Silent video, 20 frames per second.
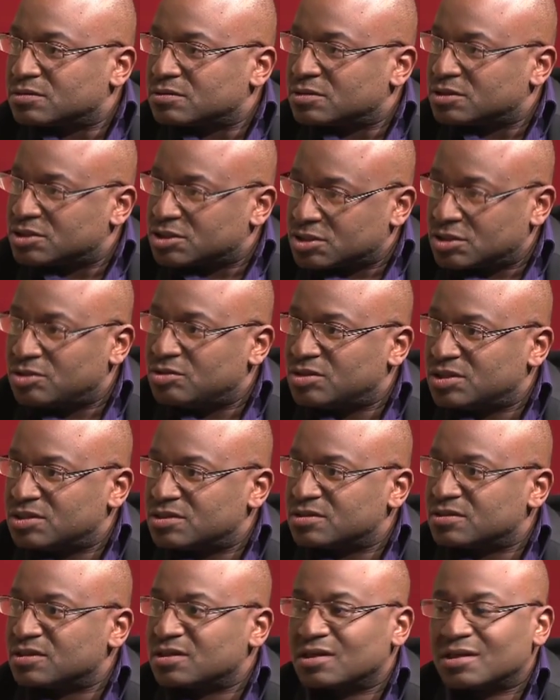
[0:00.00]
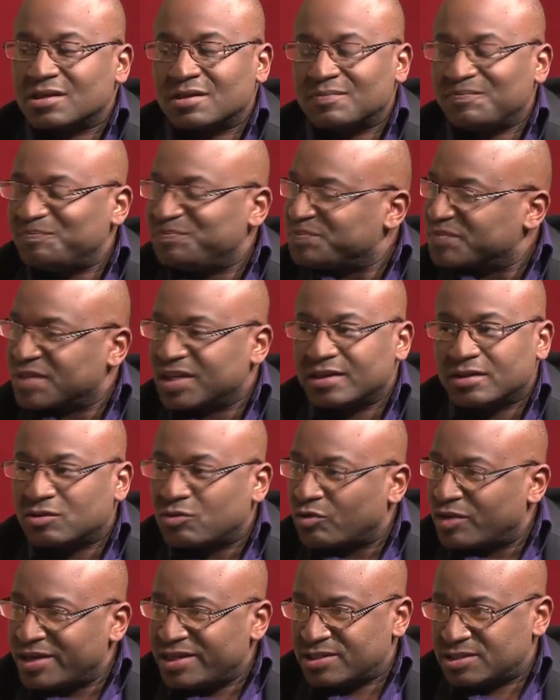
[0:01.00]
the students get
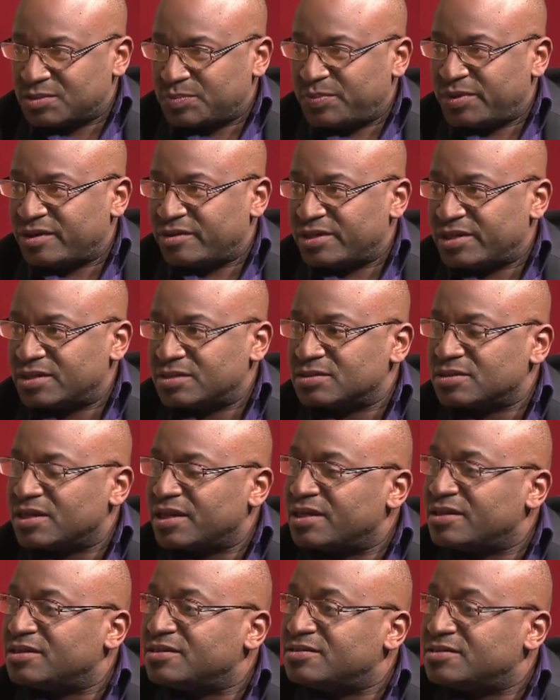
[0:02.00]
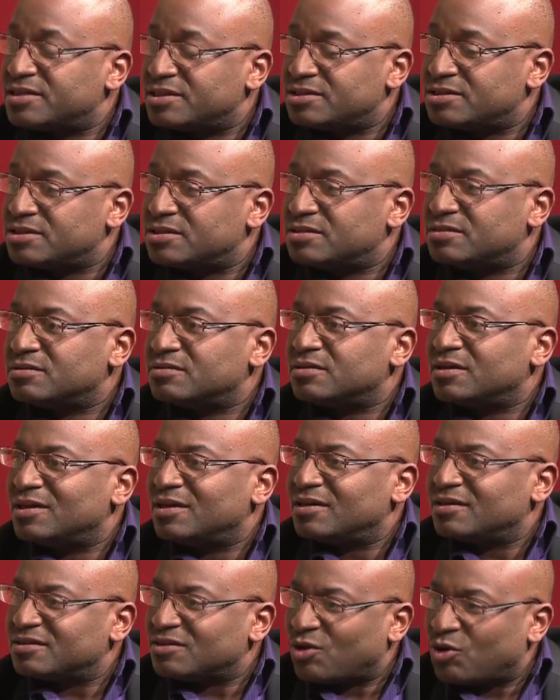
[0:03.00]
great experience. In addition,
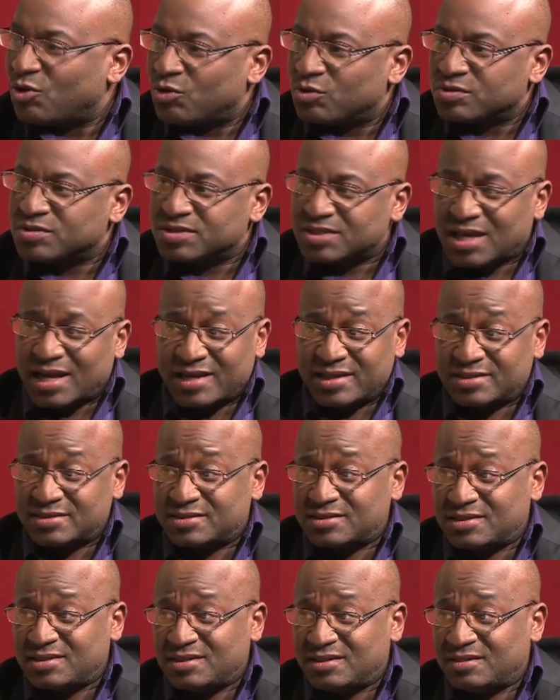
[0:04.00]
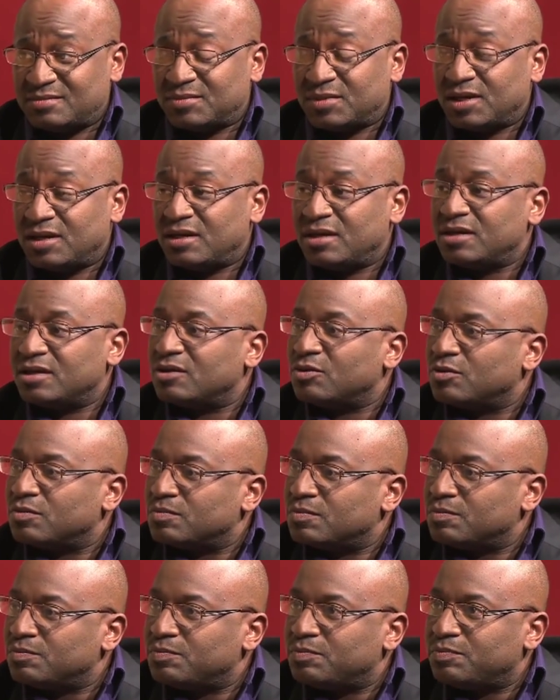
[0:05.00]
the whole science team,
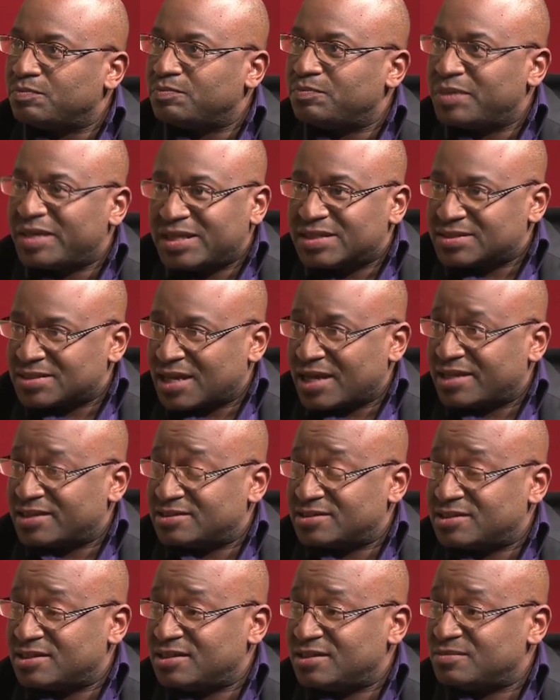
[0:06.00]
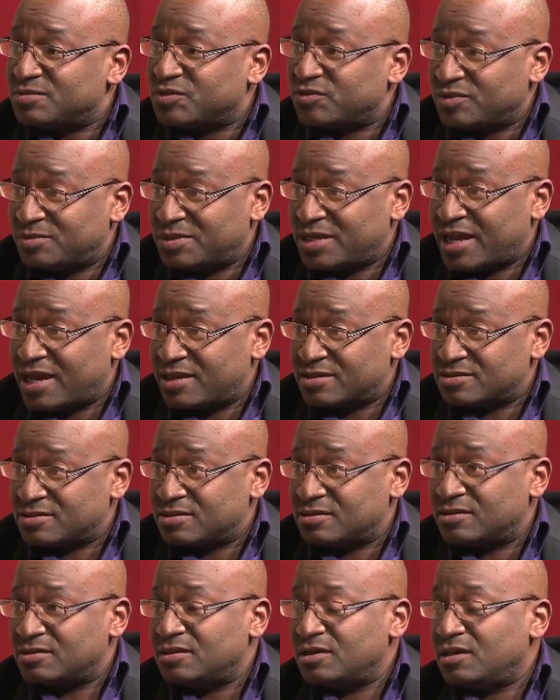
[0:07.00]
big science teams from
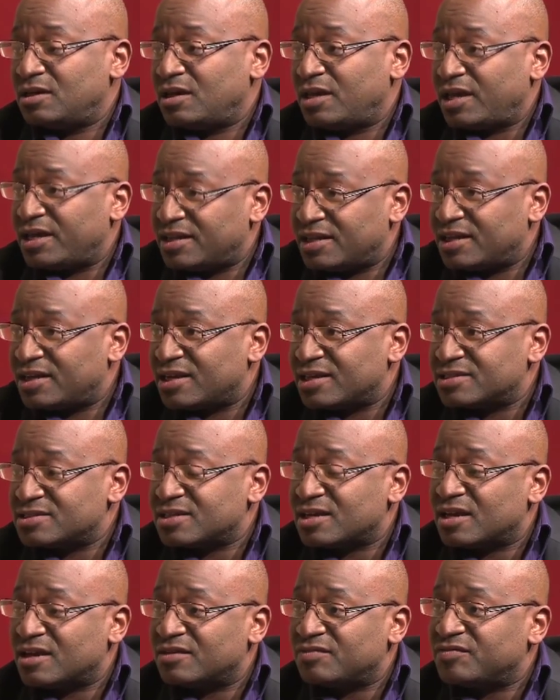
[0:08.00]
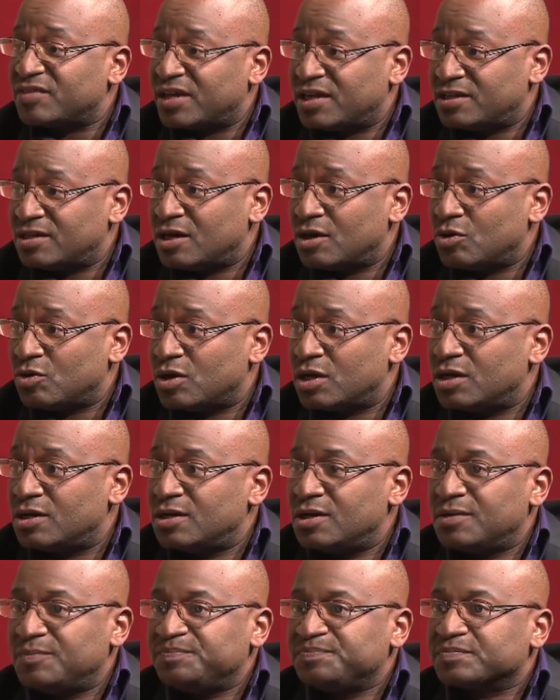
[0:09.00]
NASA and NSF and NOAA,
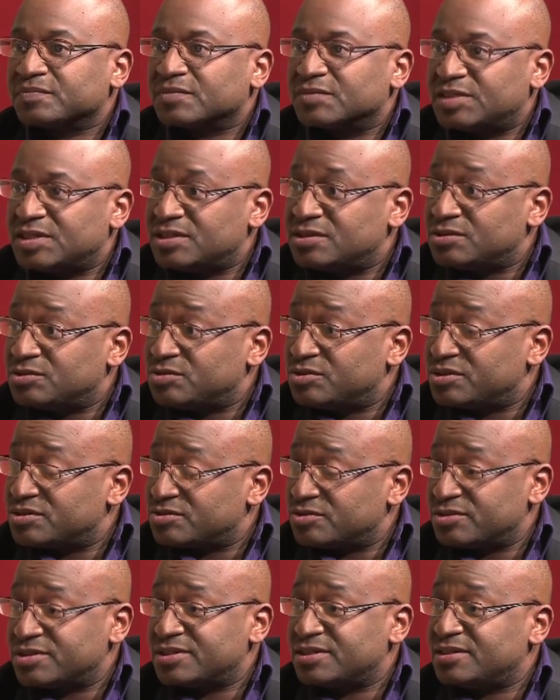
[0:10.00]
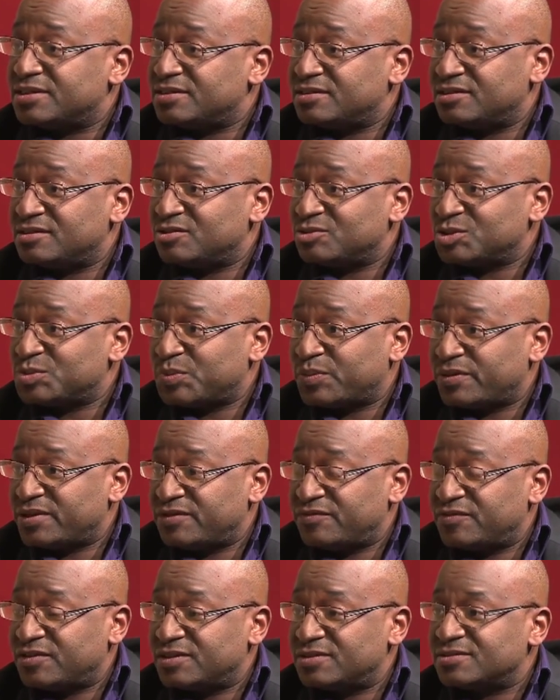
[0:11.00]
these students are sitting in those
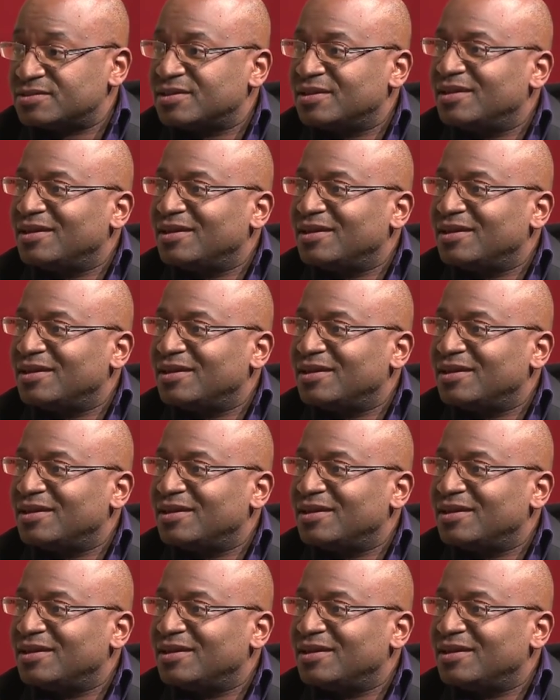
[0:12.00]
briefings.